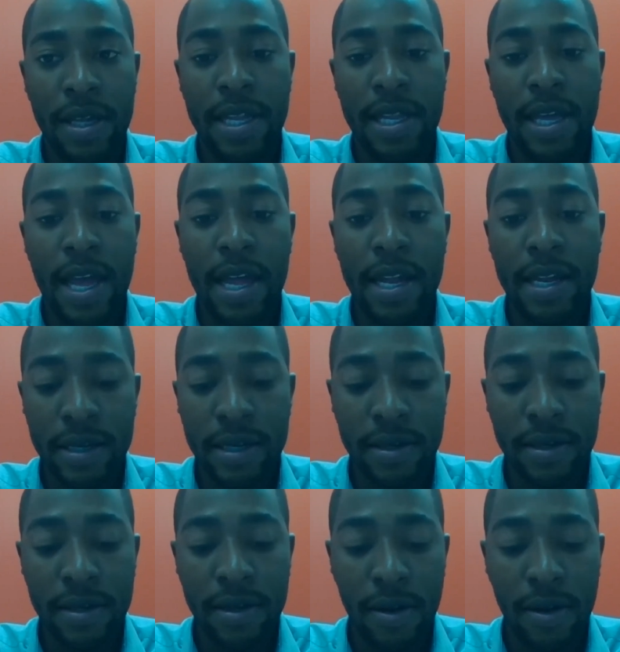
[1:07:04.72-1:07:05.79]
at the end,
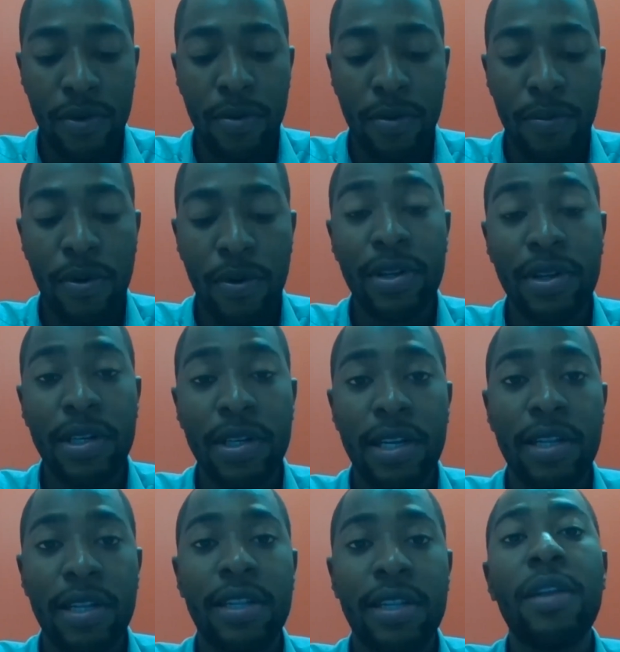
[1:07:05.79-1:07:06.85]
of your
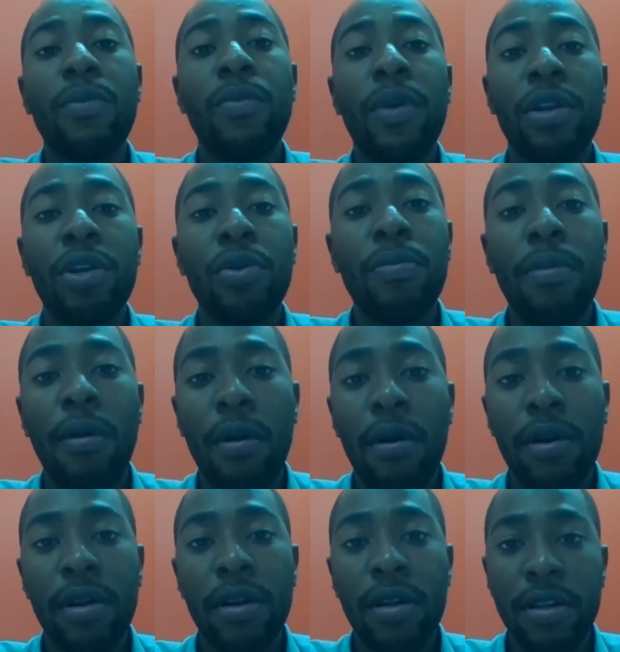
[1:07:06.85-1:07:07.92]
product that then when you
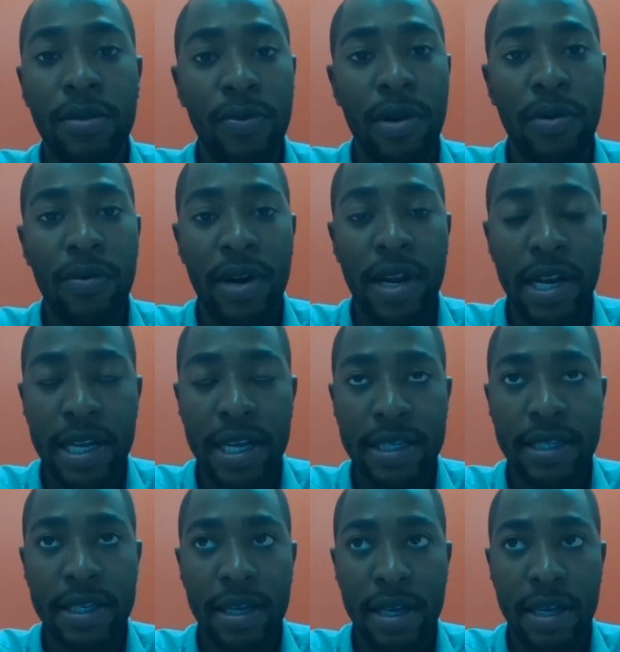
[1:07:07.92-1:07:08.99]
burn it will
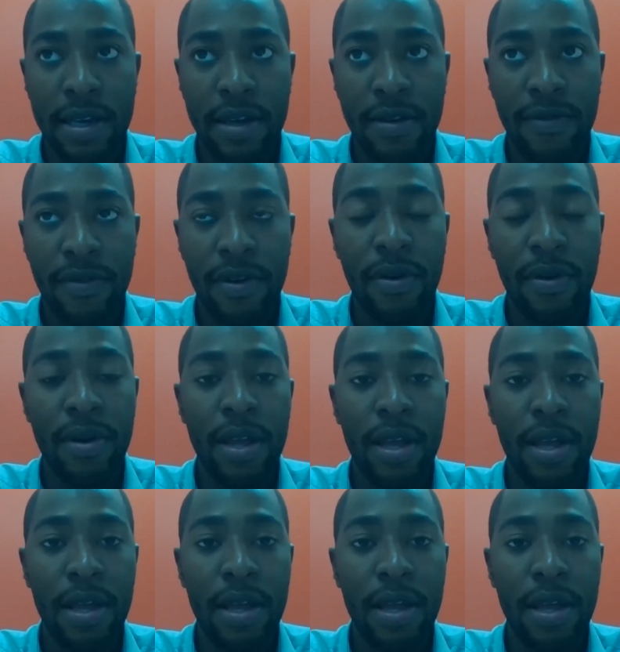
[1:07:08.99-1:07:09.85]
release uh,